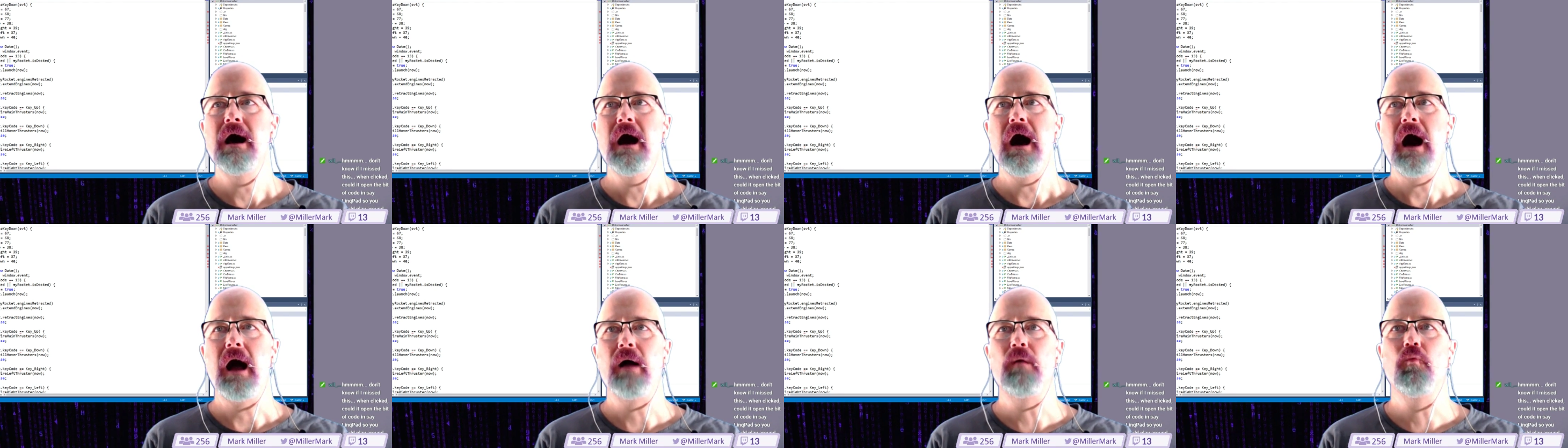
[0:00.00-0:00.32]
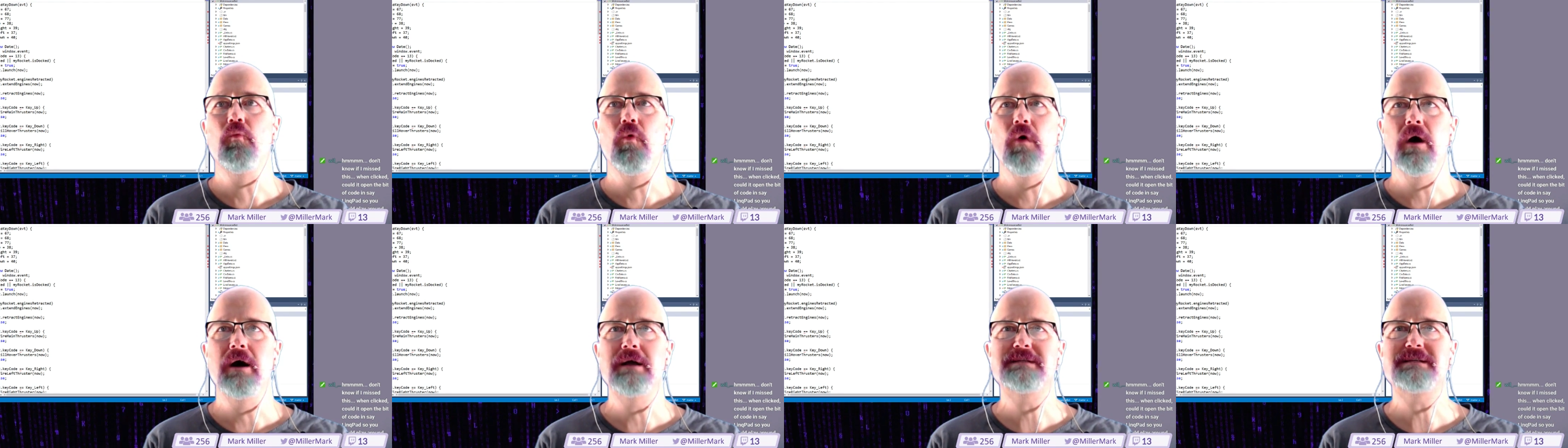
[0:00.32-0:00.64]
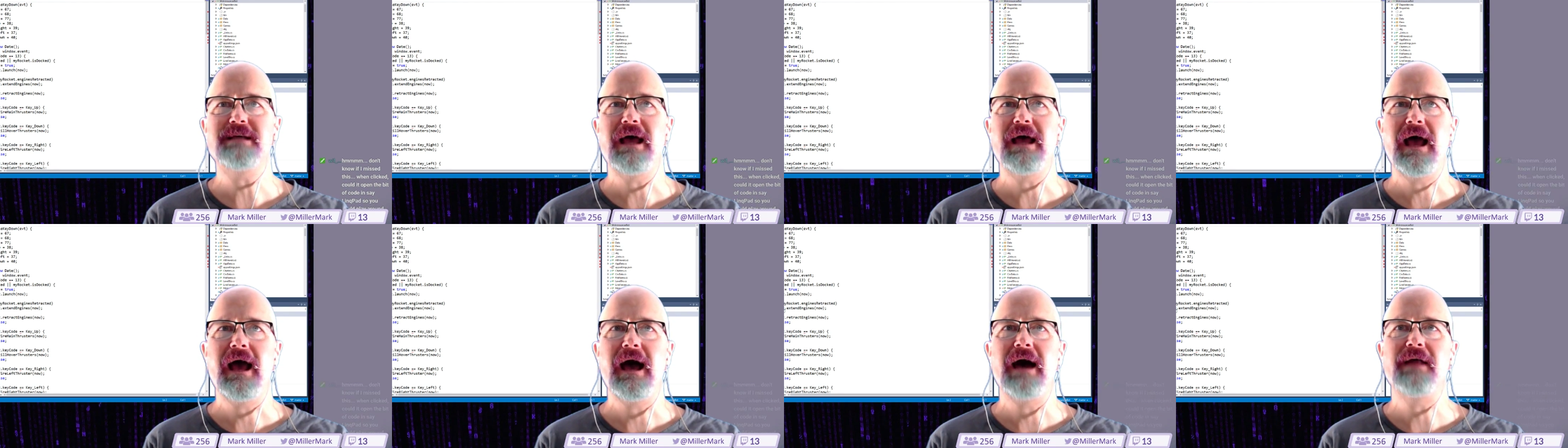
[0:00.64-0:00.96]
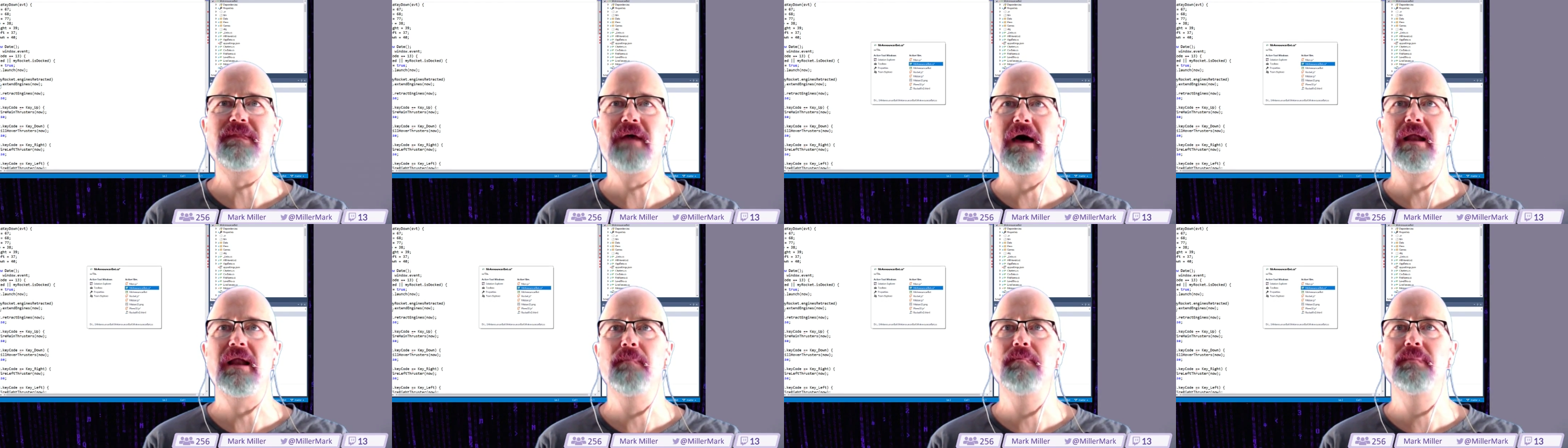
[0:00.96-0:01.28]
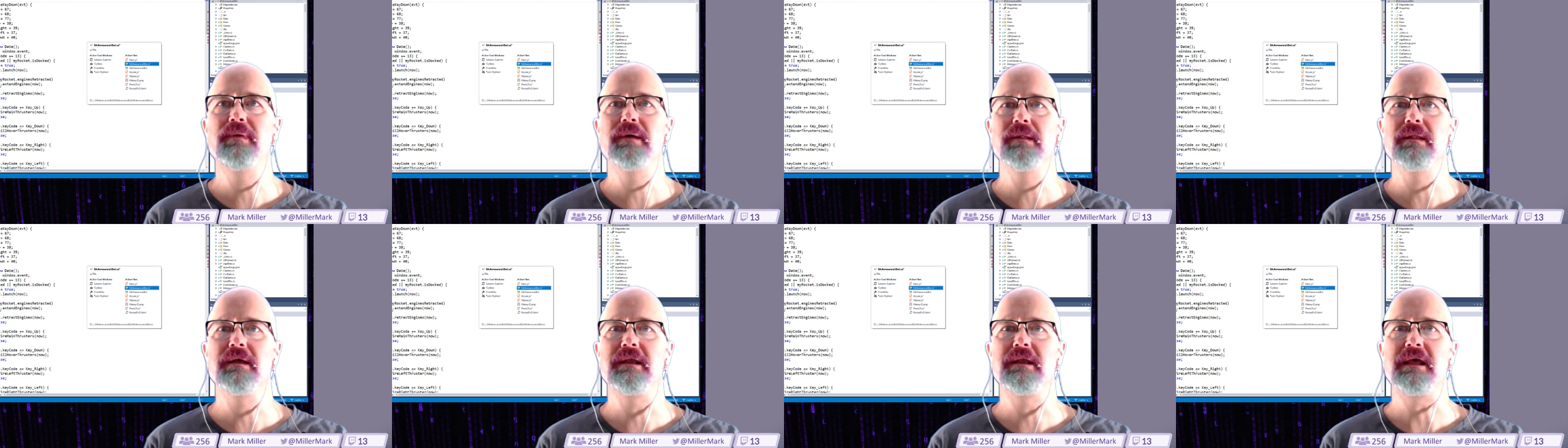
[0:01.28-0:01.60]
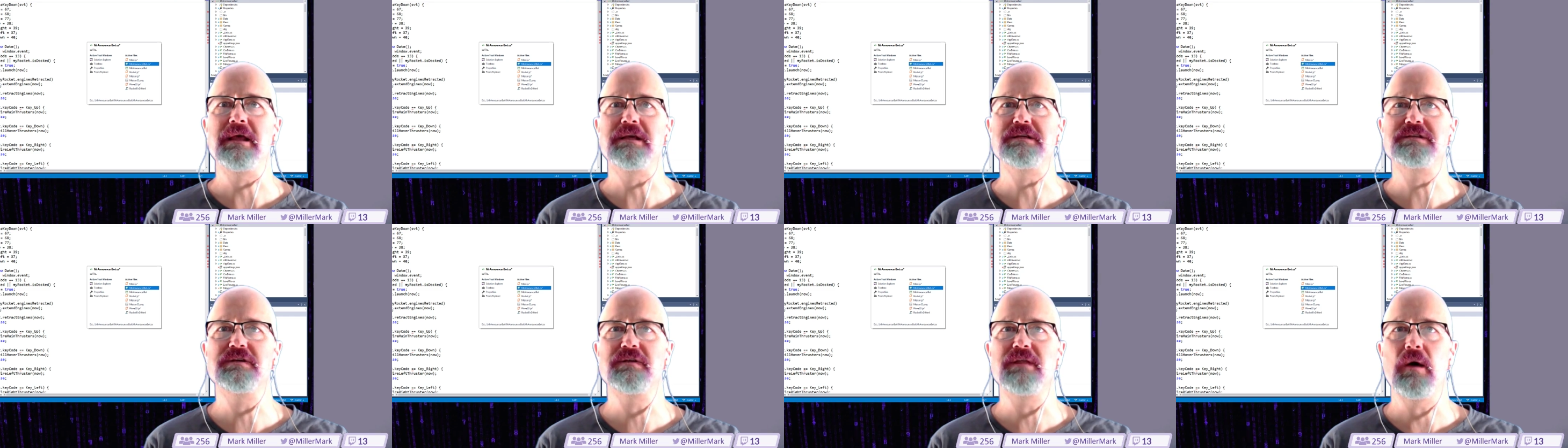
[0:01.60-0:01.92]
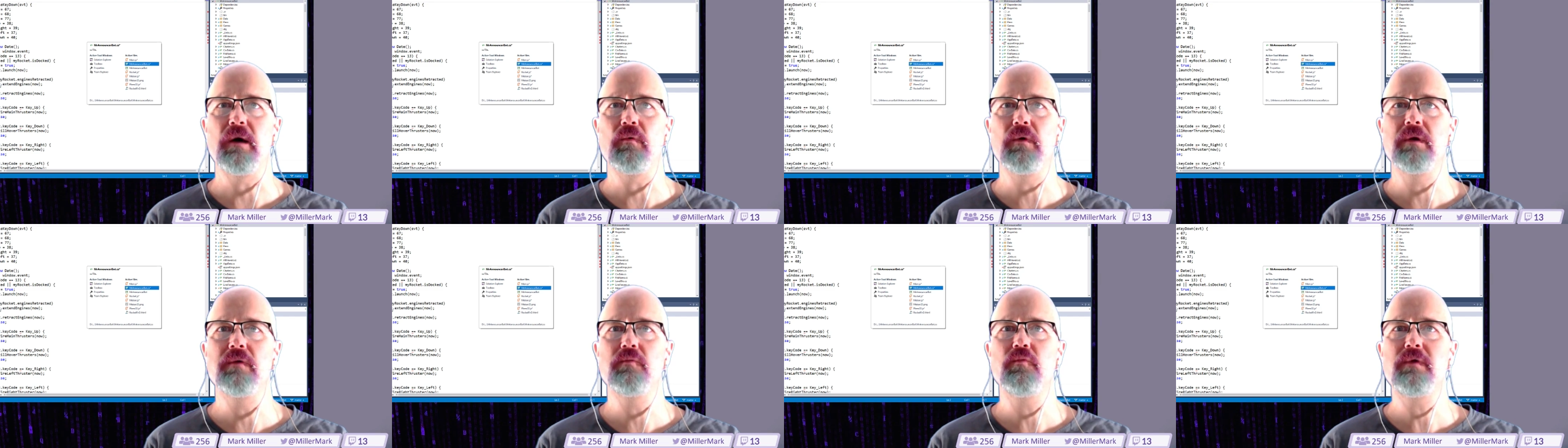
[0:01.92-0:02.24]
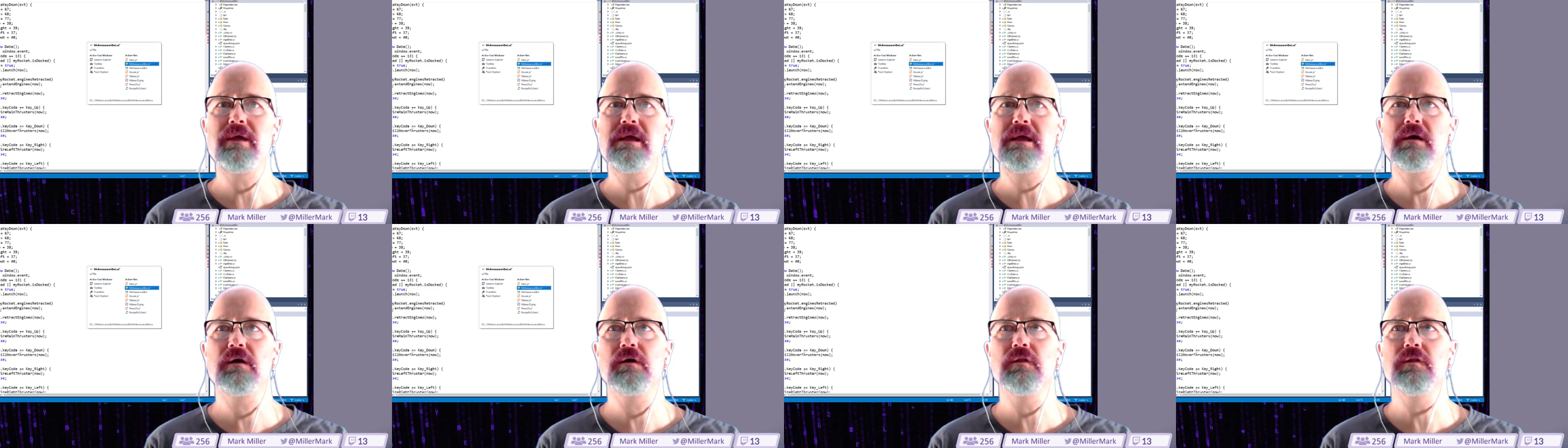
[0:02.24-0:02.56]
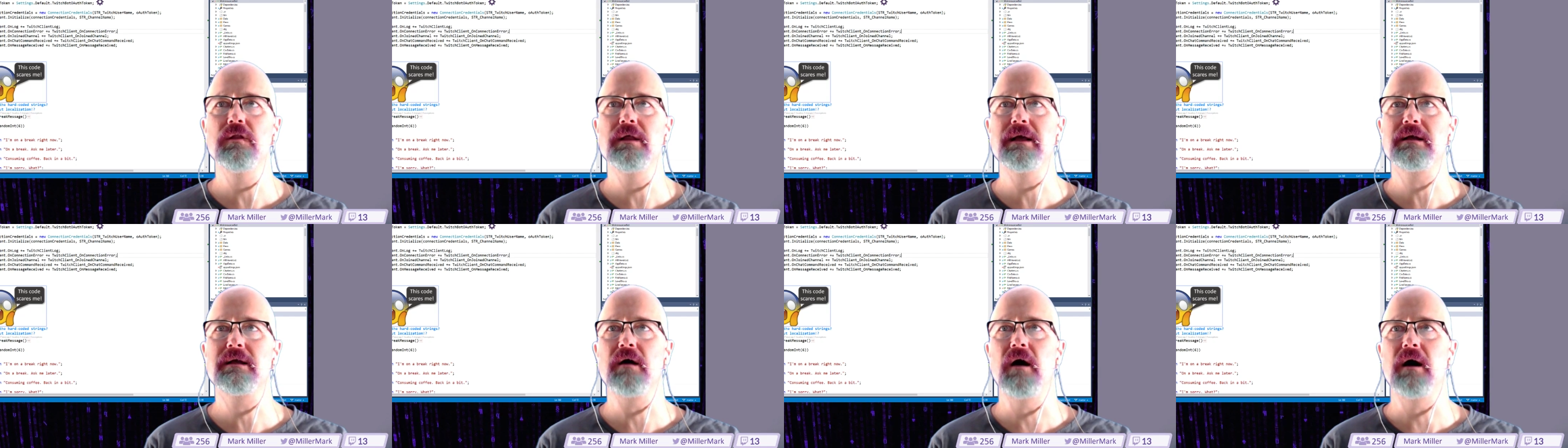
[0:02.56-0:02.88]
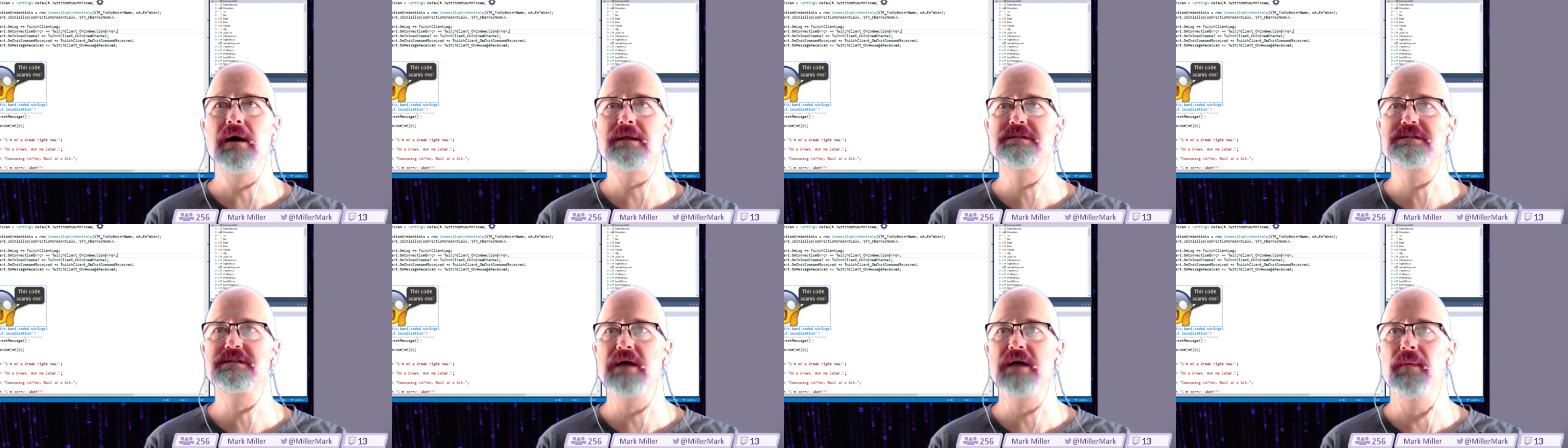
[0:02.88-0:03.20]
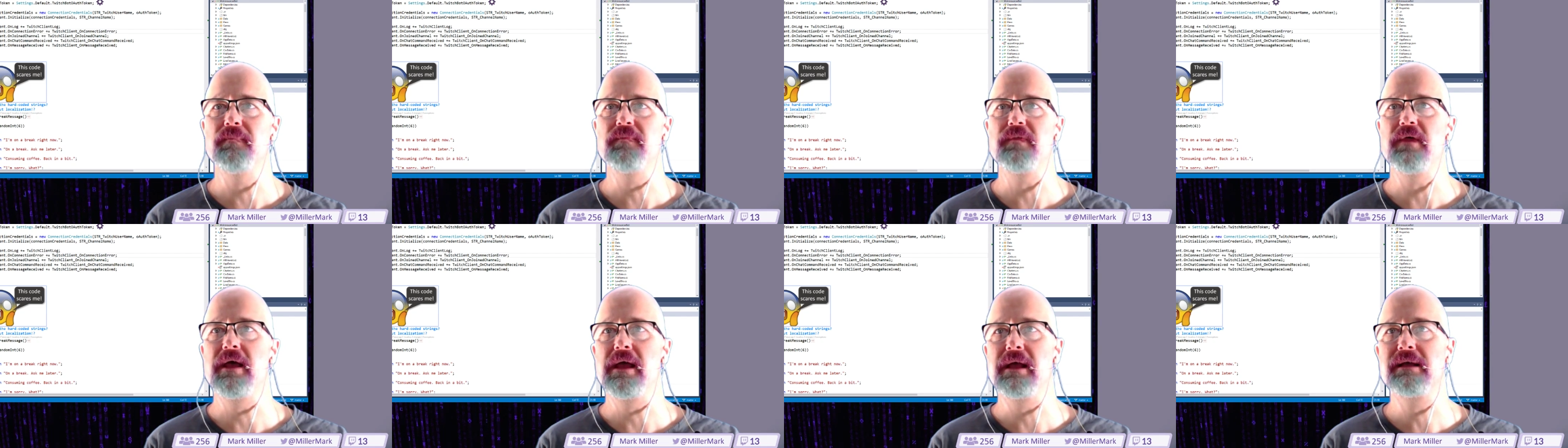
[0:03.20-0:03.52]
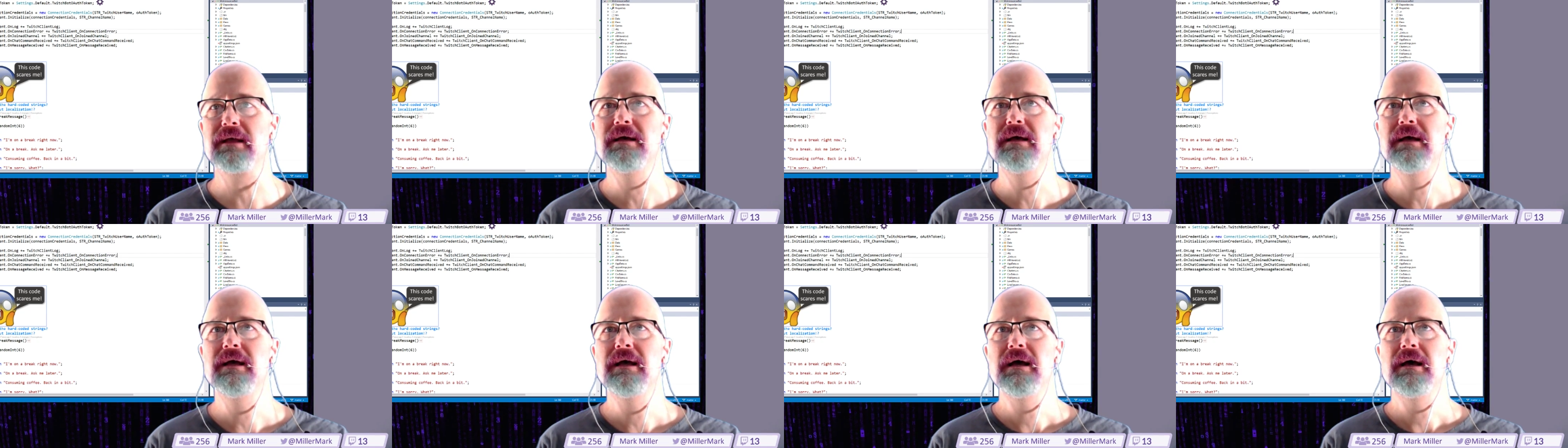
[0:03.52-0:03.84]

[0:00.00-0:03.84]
I want to add that ability so that when we click on something,